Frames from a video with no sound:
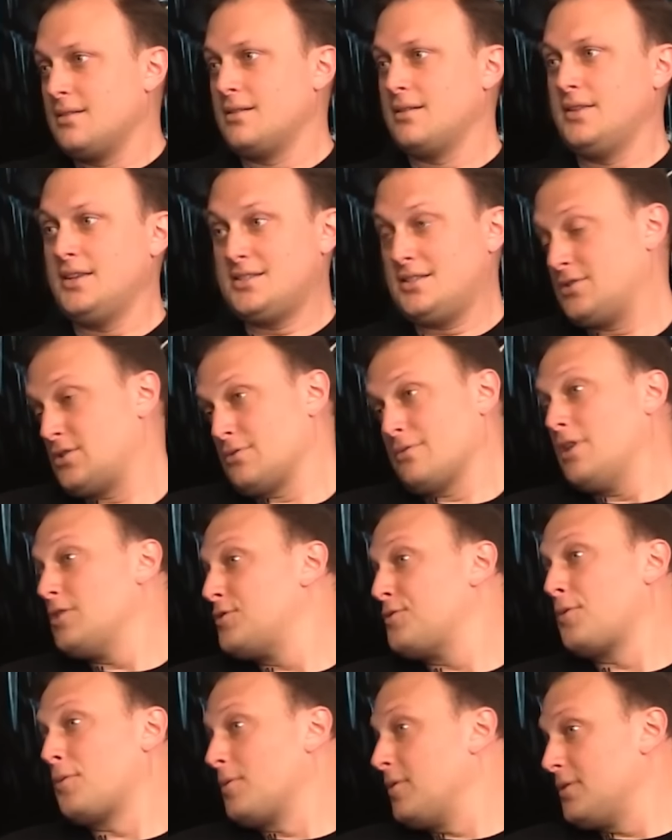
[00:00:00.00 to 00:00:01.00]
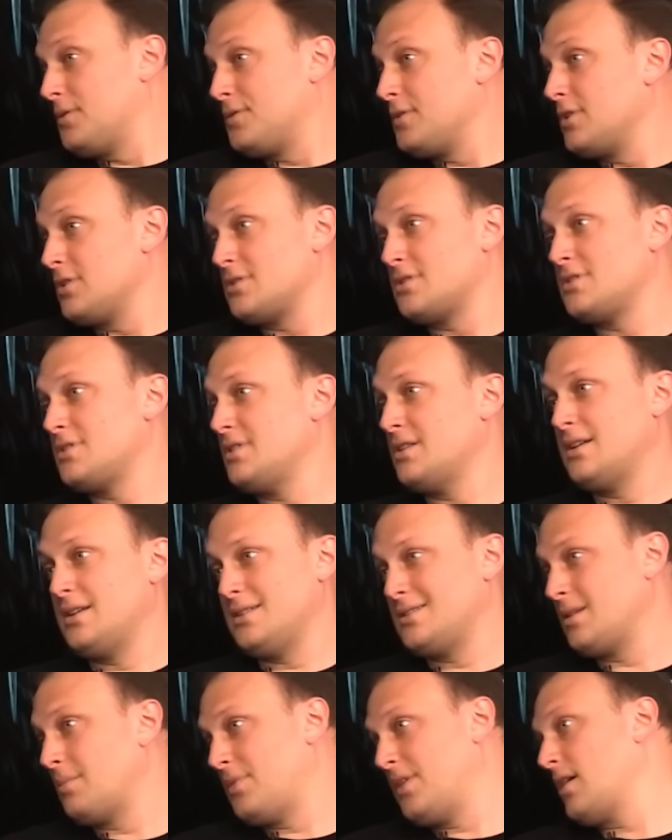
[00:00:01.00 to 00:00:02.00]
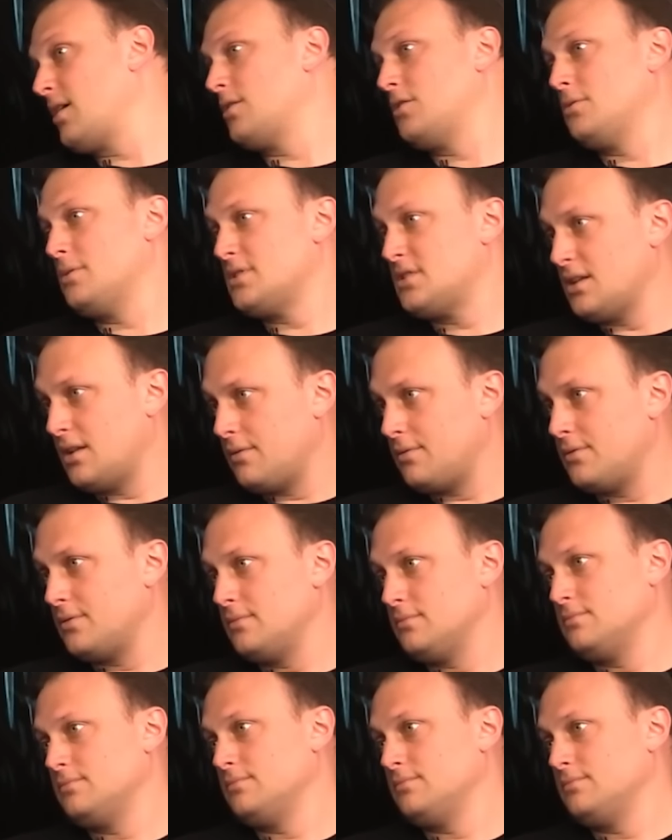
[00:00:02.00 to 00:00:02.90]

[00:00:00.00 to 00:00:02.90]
this is the race for World First, and it's something unto itself.